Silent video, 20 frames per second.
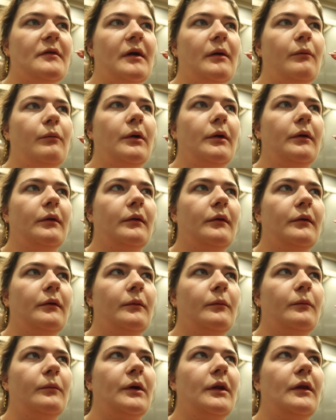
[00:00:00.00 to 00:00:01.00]
like
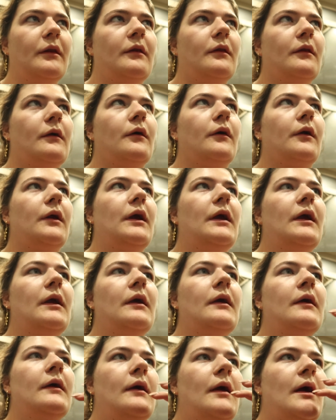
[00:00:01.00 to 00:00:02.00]
1:30
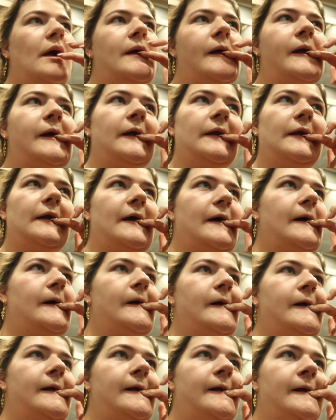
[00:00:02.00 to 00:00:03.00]

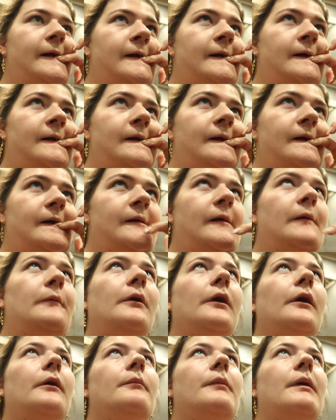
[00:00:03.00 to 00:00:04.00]
now.
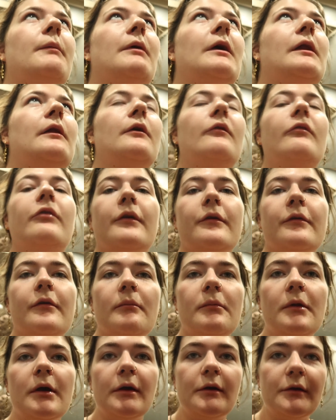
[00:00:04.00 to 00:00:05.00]
Gotta maybe look for
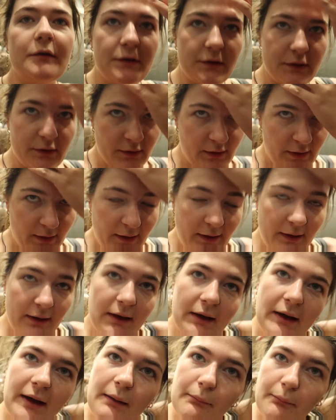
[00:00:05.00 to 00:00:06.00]
some lunch
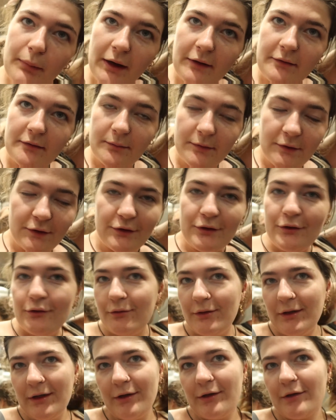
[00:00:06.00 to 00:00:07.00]
and buy some
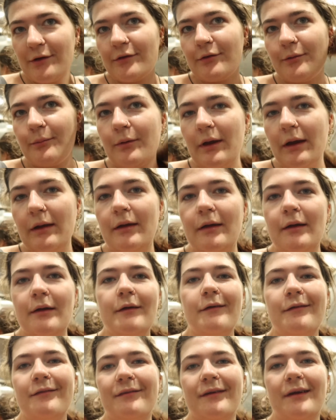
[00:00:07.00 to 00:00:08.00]
souvenirs for my
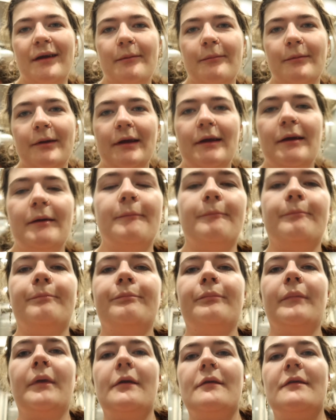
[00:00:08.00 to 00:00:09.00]
family.
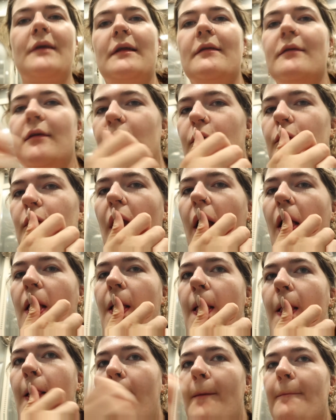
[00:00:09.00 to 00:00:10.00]
That's cute.
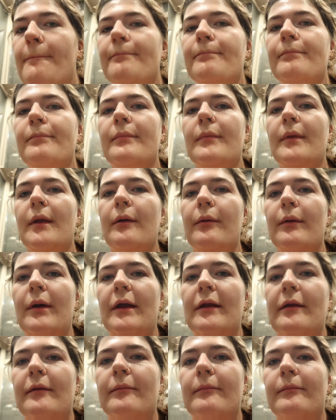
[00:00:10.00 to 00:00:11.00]

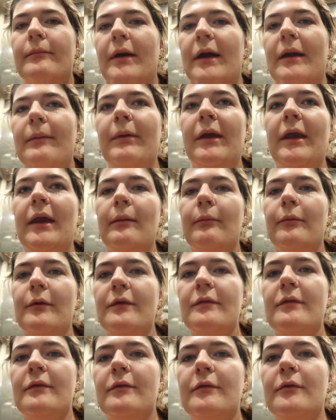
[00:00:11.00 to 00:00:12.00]
Alright, bye. My
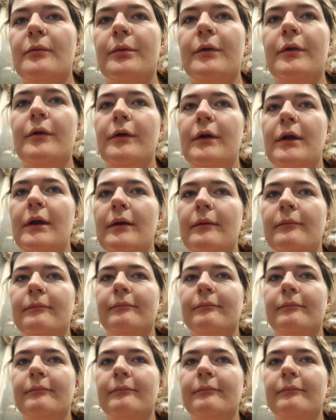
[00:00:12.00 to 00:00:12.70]
camera's super dirty.